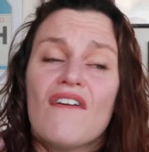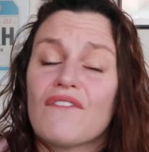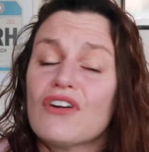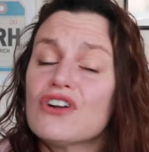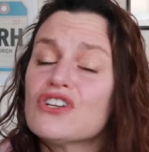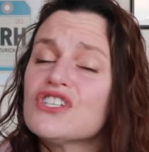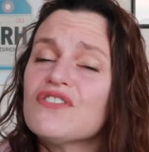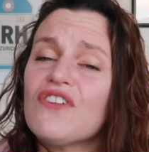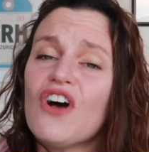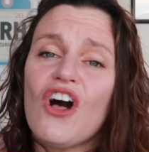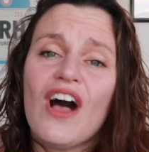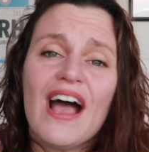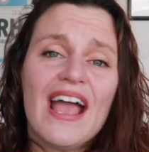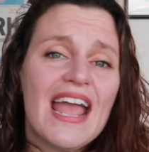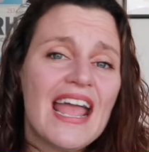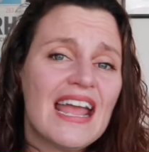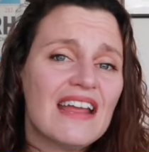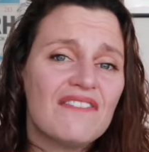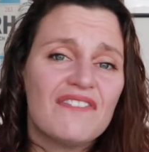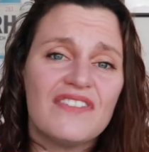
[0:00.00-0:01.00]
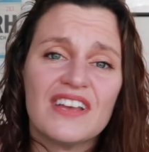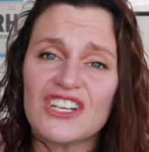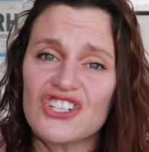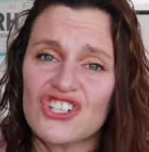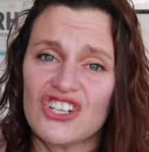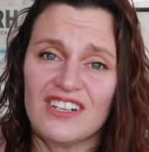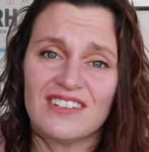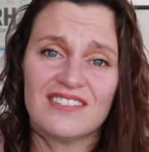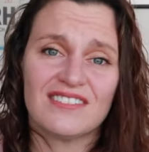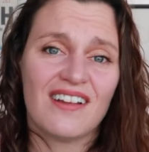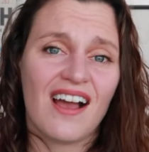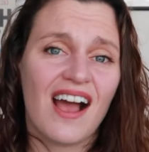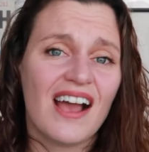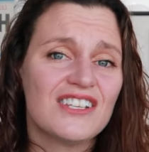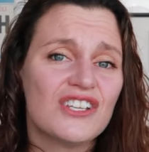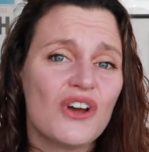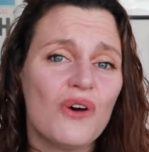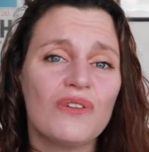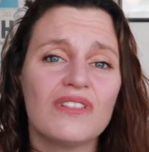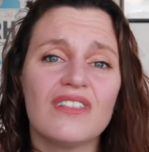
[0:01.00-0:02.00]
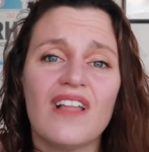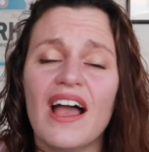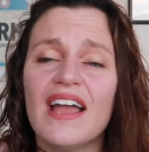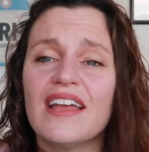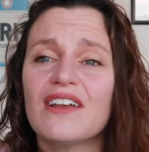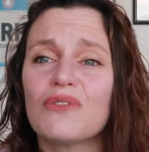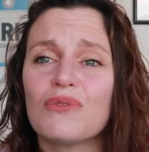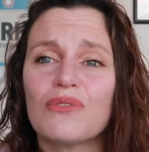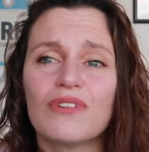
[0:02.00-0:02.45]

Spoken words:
First of all, I hate fiction. I don't like